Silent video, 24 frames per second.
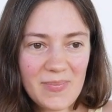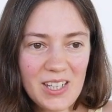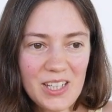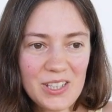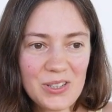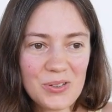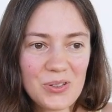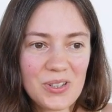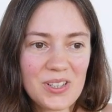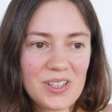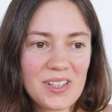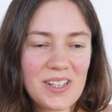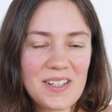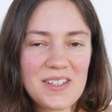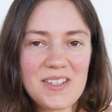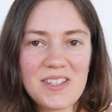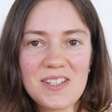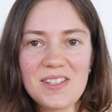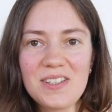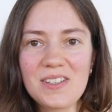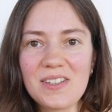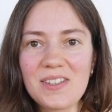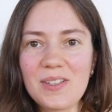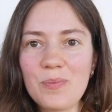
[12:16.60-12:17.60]
you can
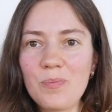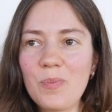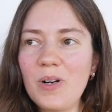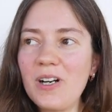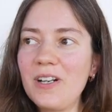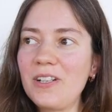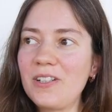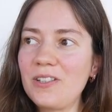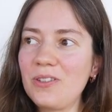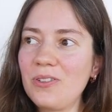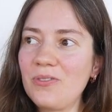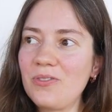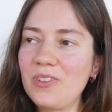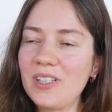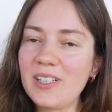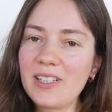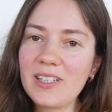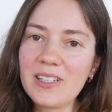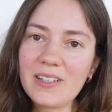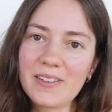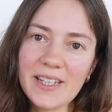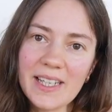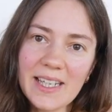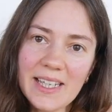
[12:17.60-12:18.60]
consider the part of the
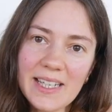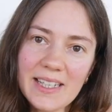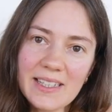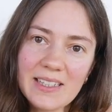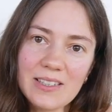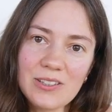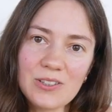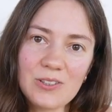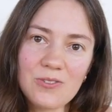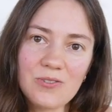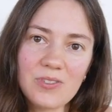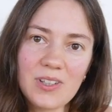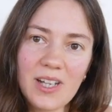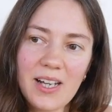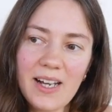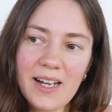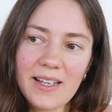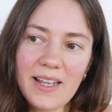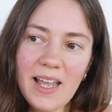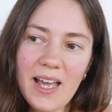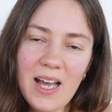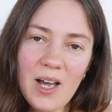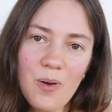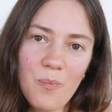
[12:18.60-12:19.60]
Creator, of
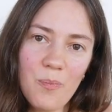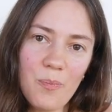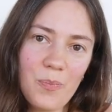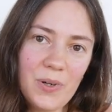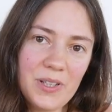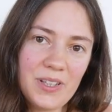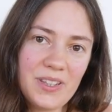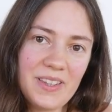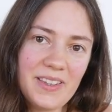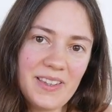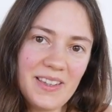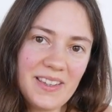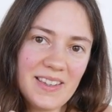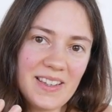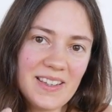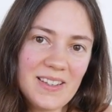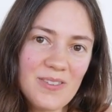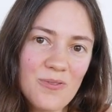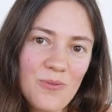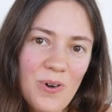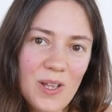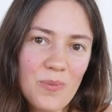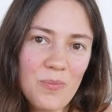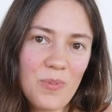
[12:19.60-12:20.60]
God, but
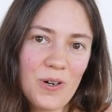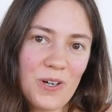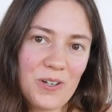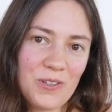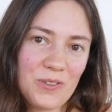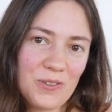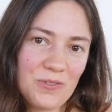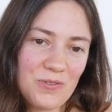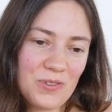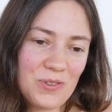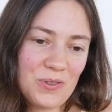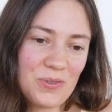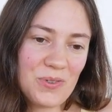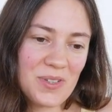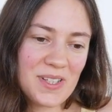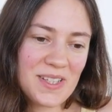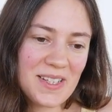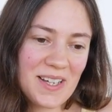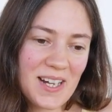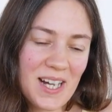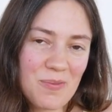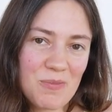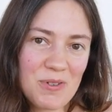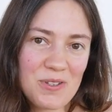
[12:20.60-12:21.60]
one part of you
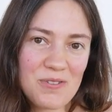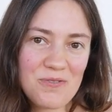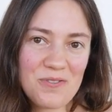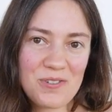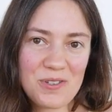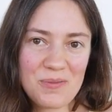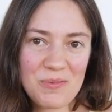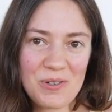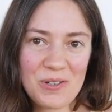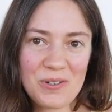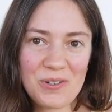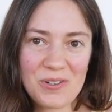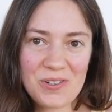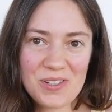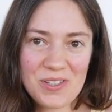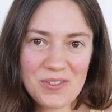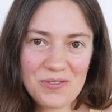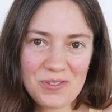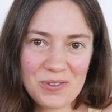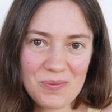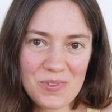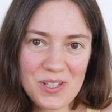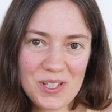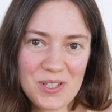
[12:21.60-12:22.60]
is coming from earth,
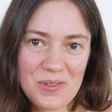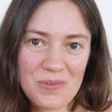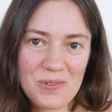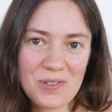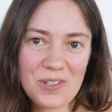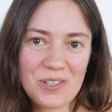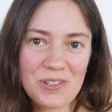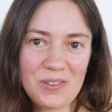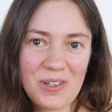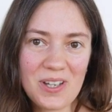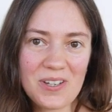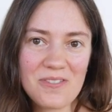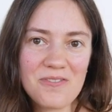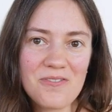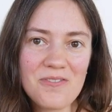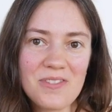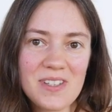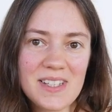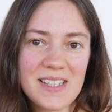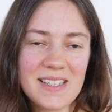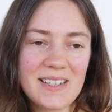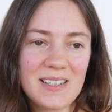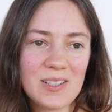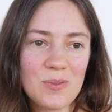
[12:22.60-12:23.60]
from this world. You have
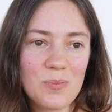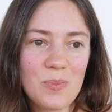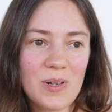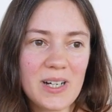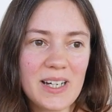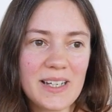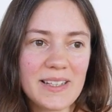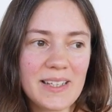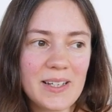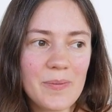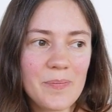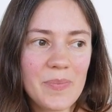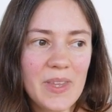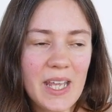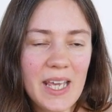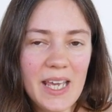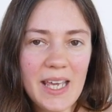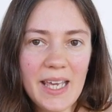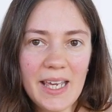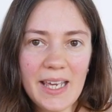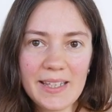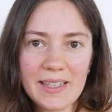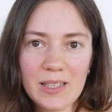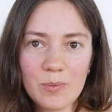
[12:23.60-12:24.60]
physical body.
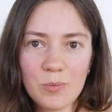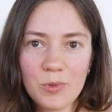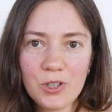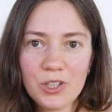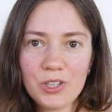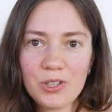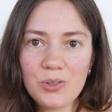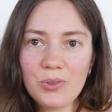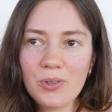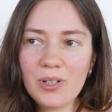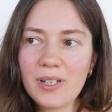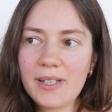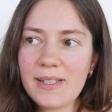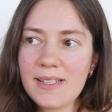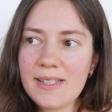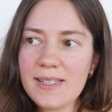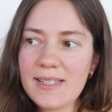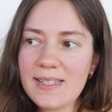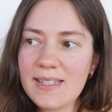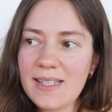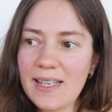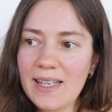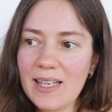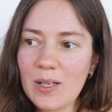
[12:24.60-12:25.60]
And the more you
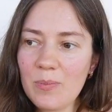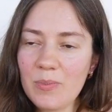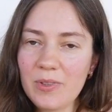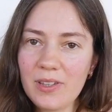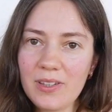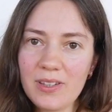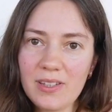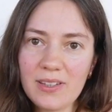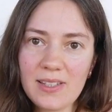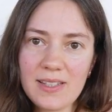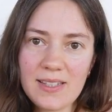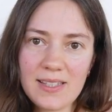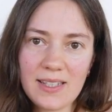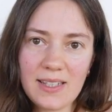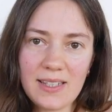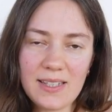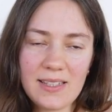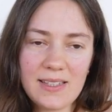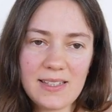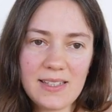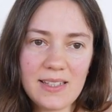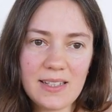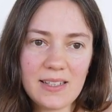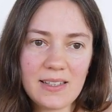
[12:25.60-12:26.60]
accept this
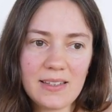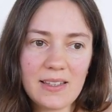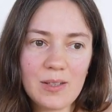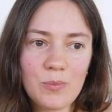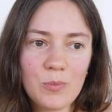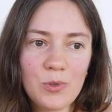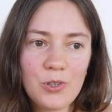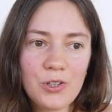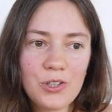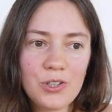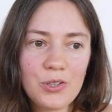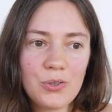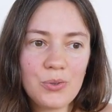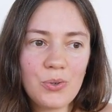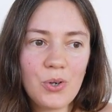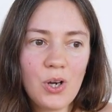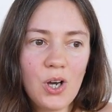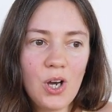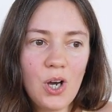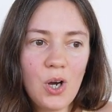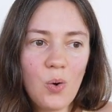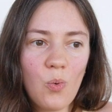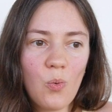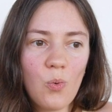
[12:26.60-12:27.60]
idea, the more you
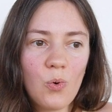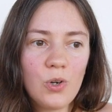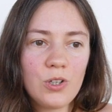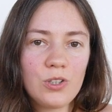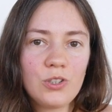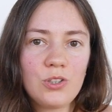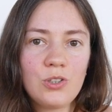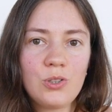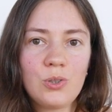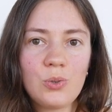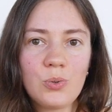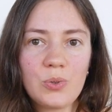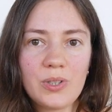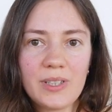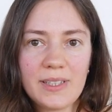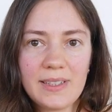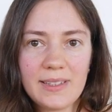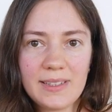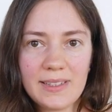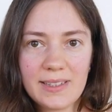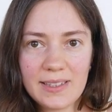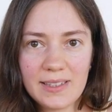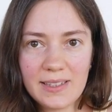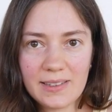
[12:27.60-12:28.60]
want to
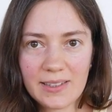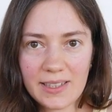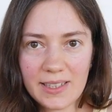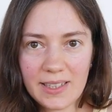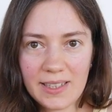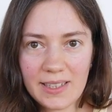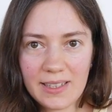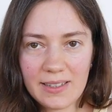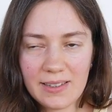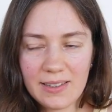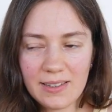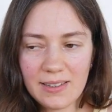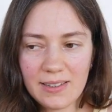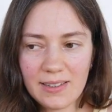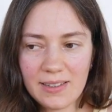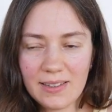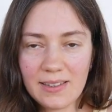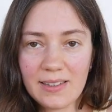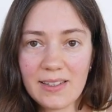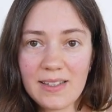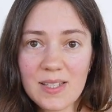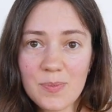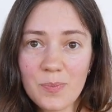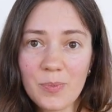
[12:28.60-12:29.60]
integrate
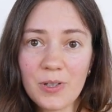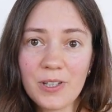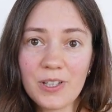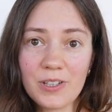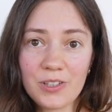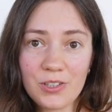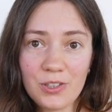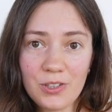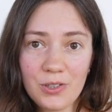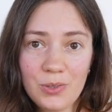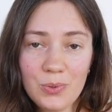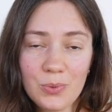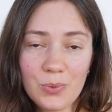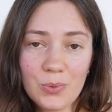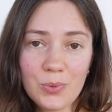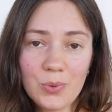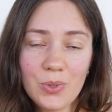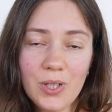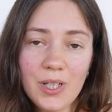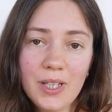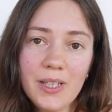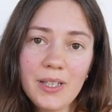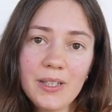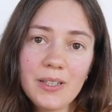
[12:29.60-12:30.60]
this part
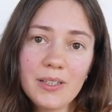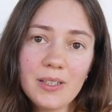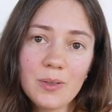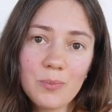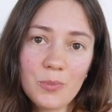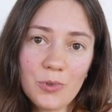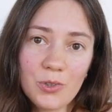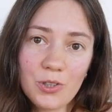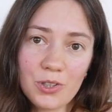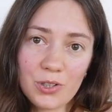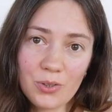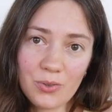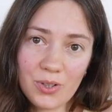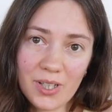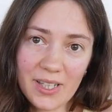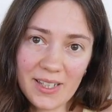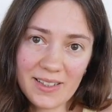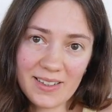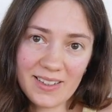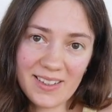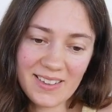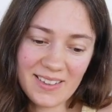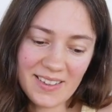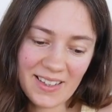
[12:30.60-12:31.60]
too, the more you
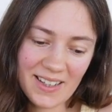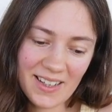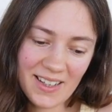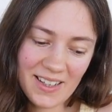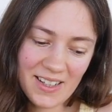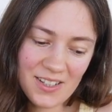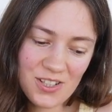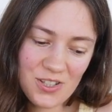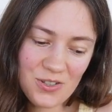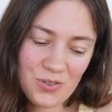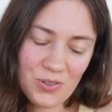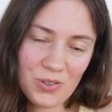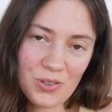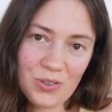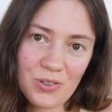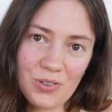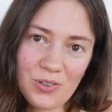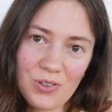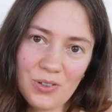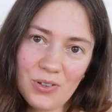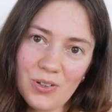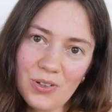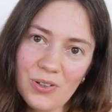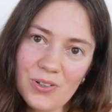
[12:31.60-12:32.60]
can connect through
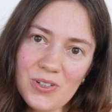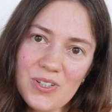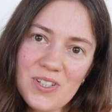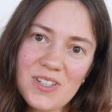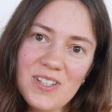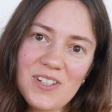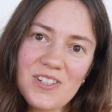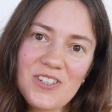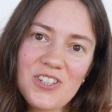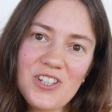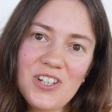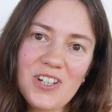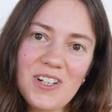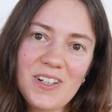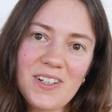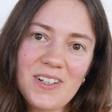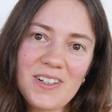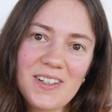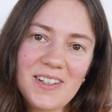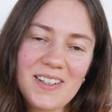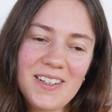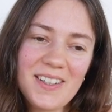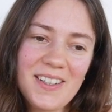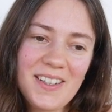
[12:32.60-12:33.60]
your Earth Star
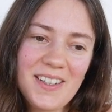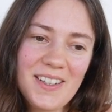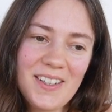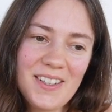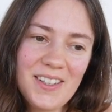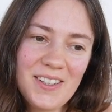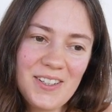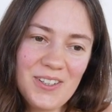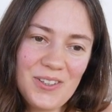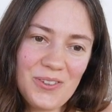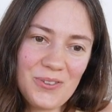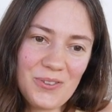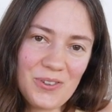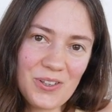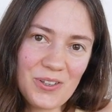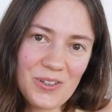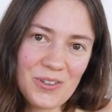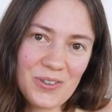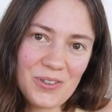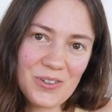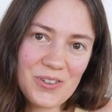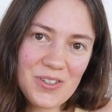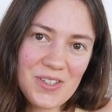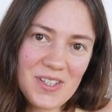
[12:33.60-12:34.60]
Chakra to the
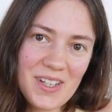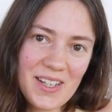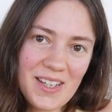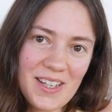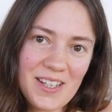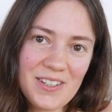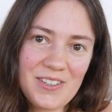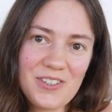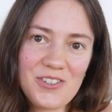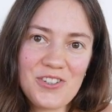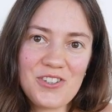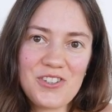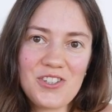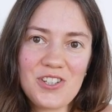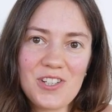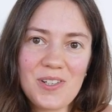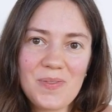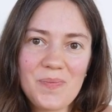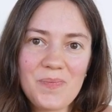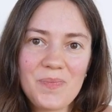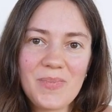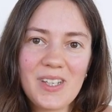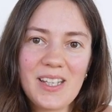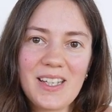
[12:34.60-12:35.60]
earth energy
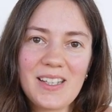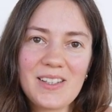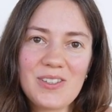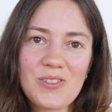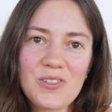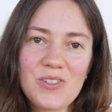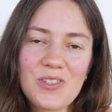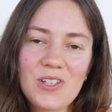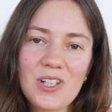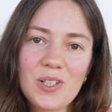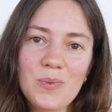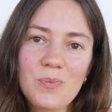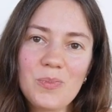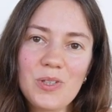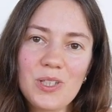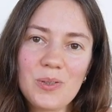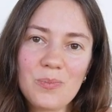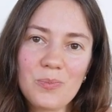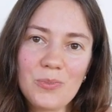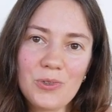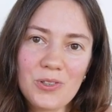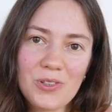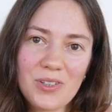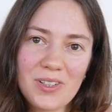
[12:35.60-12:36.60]
and to start
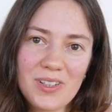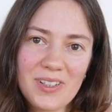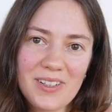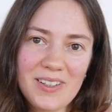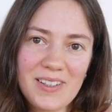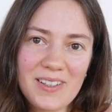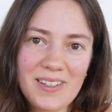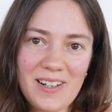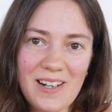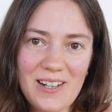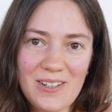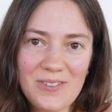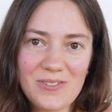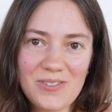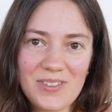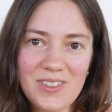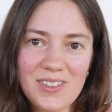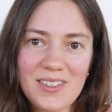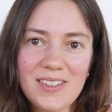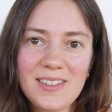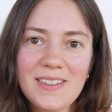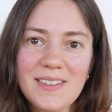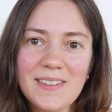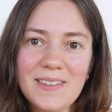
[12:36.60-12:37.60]
being more
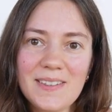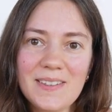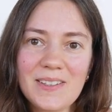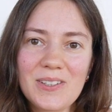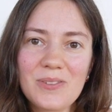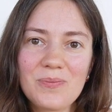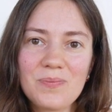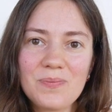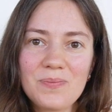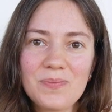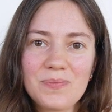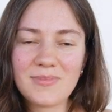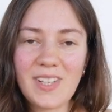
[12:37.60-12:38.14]
grounded here.